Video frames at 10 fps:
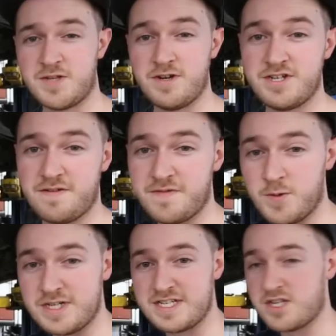once the rear diff
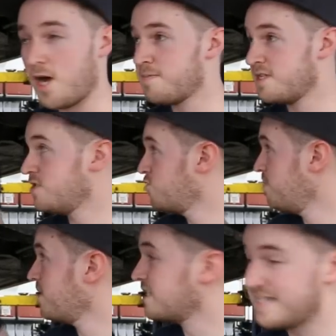fluid stopped
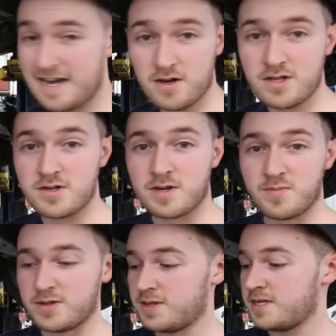dripping down, you can
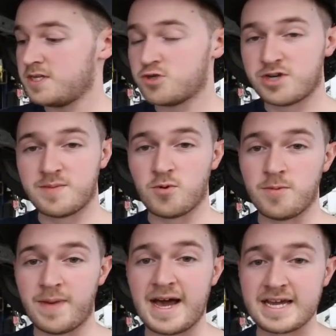put the drain
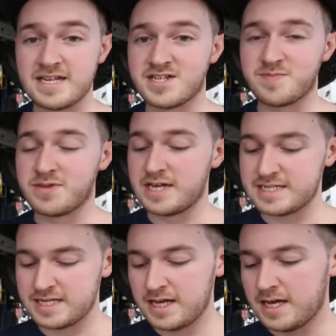bolt back into
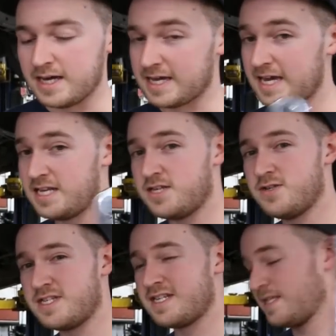place. Again,
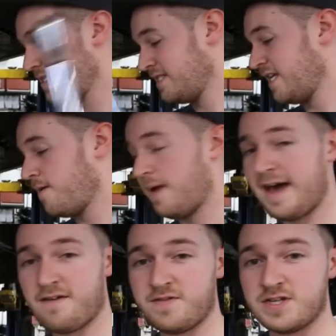using the same
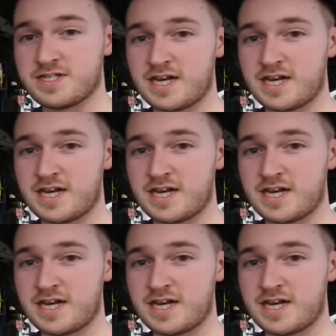half inch